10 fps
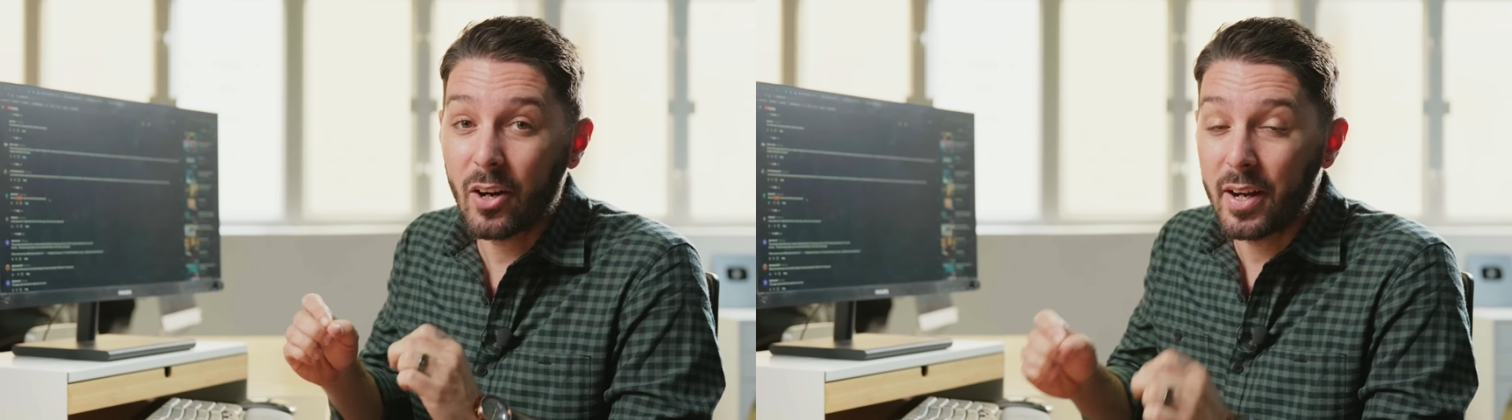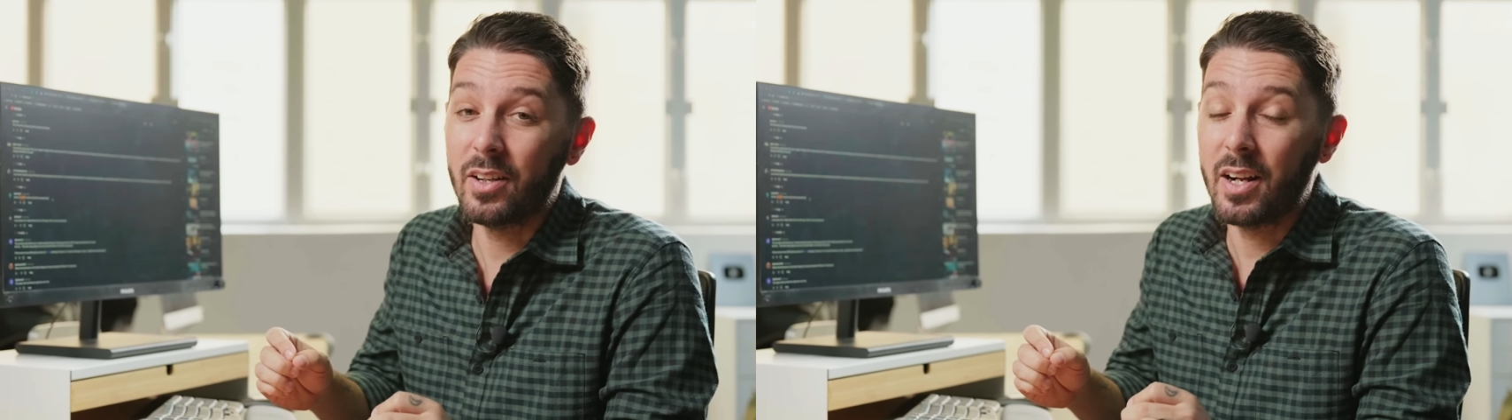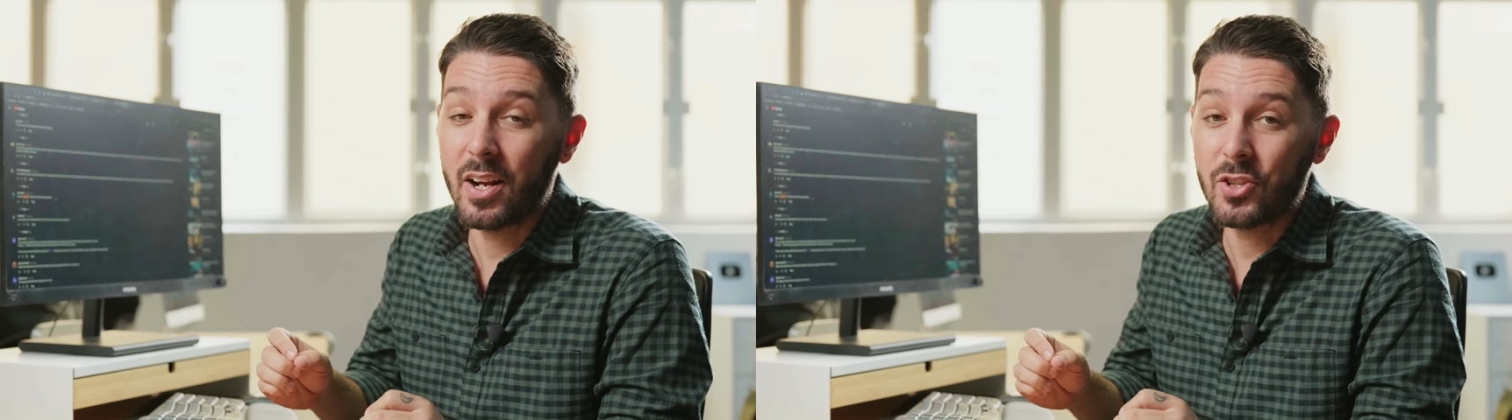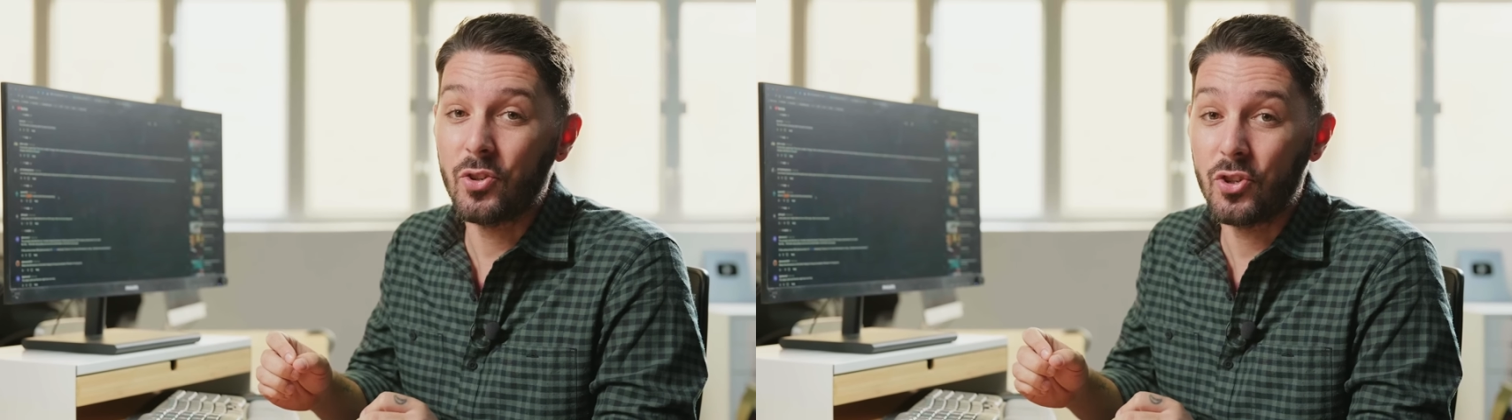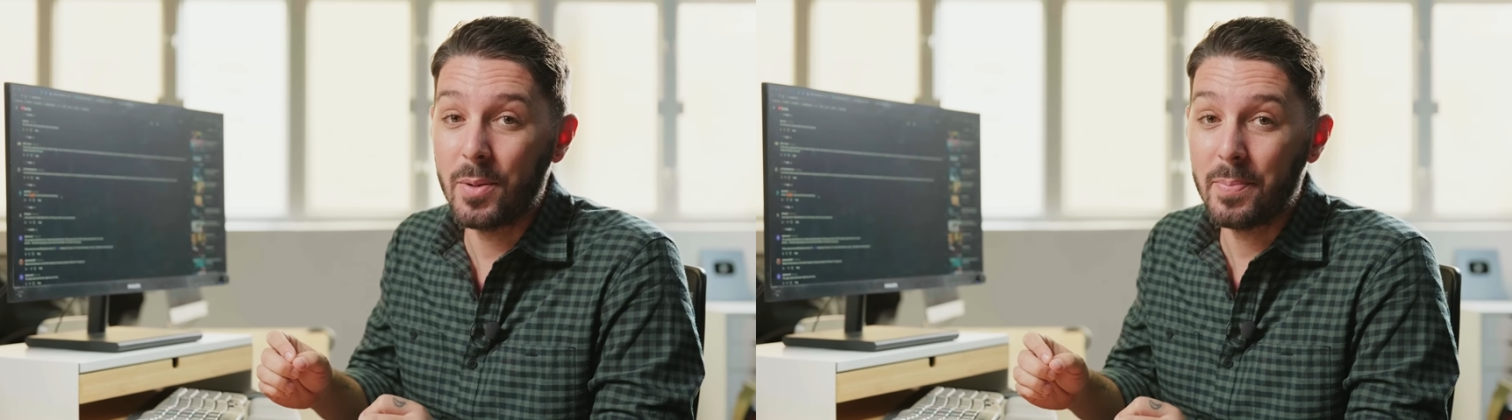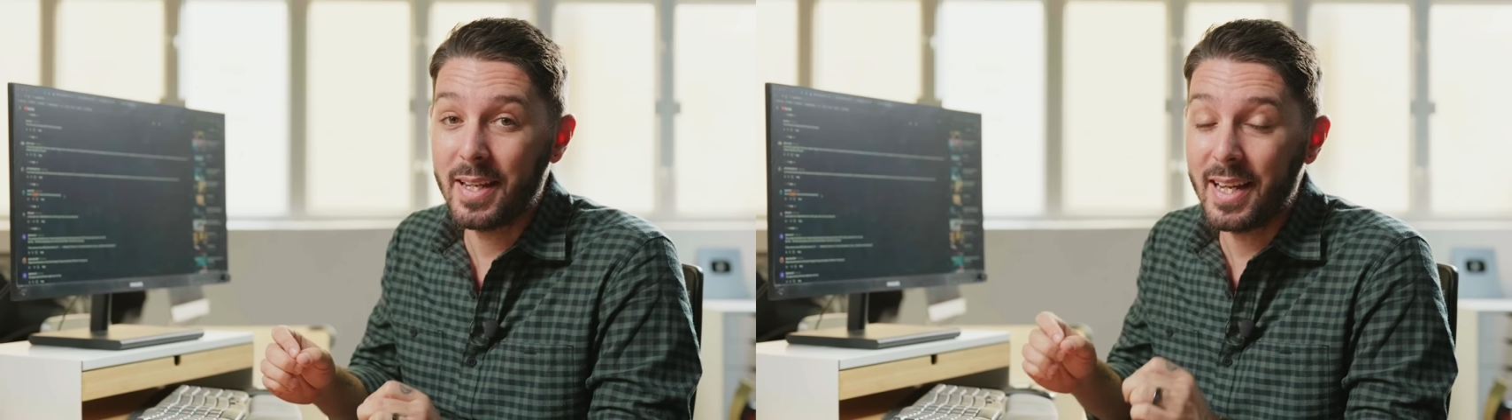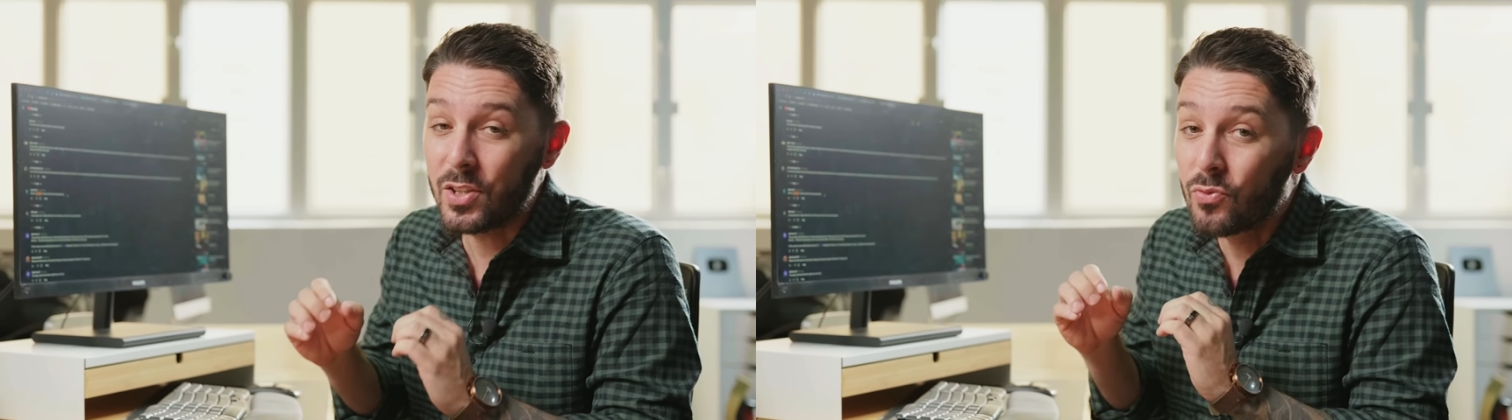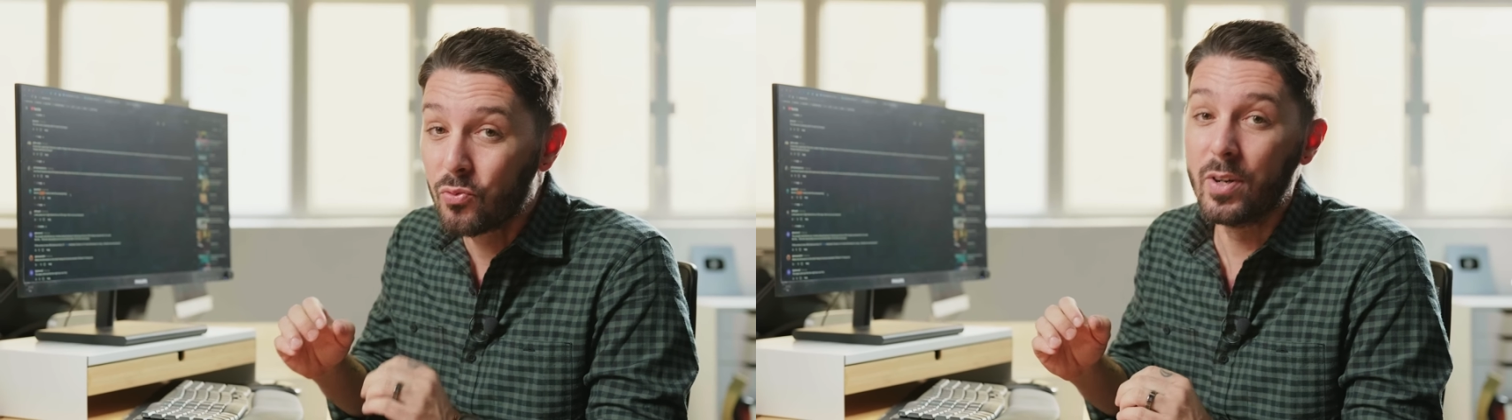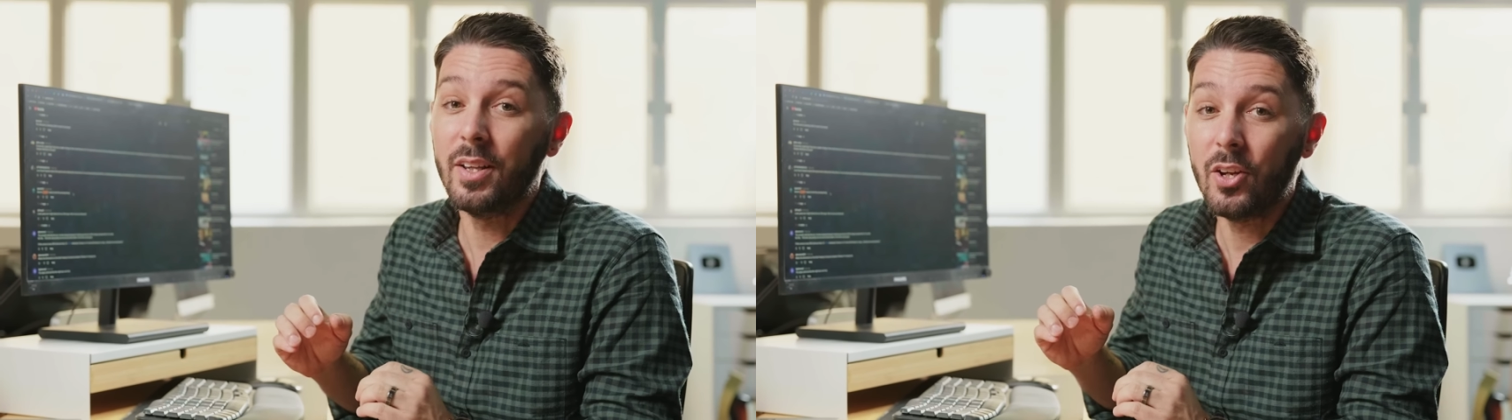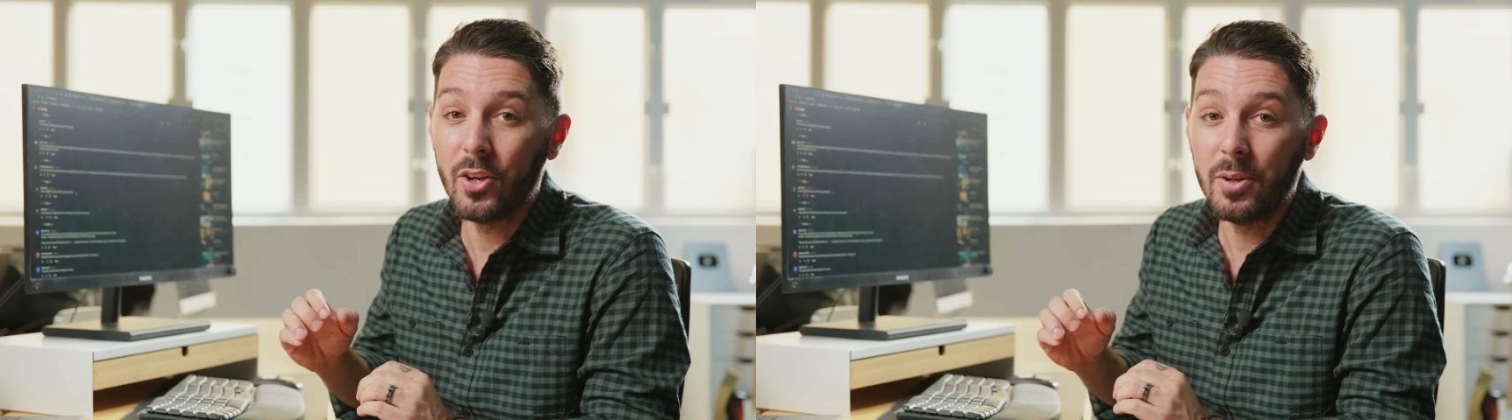our international shipping is
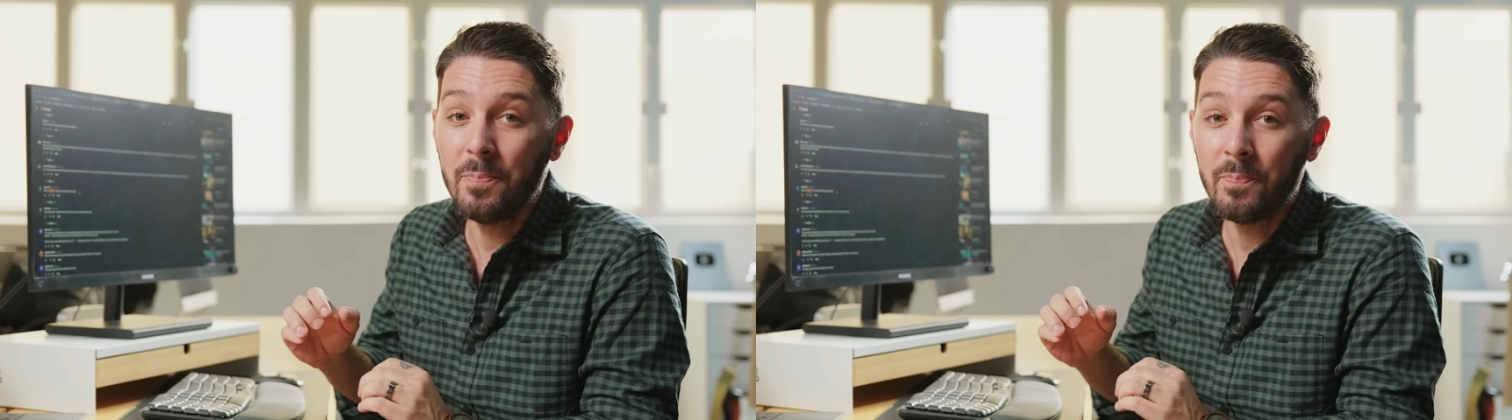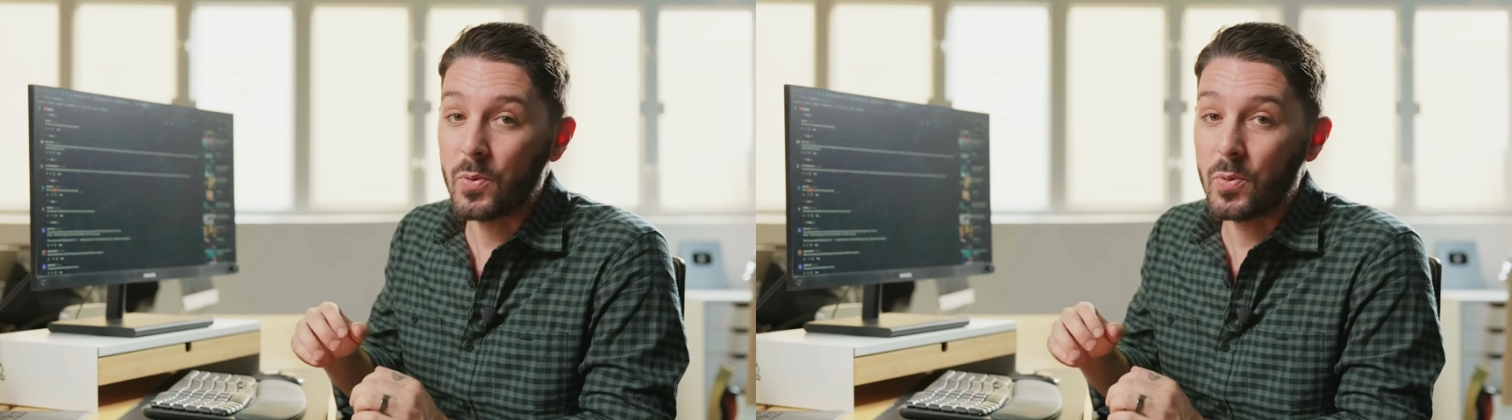really good.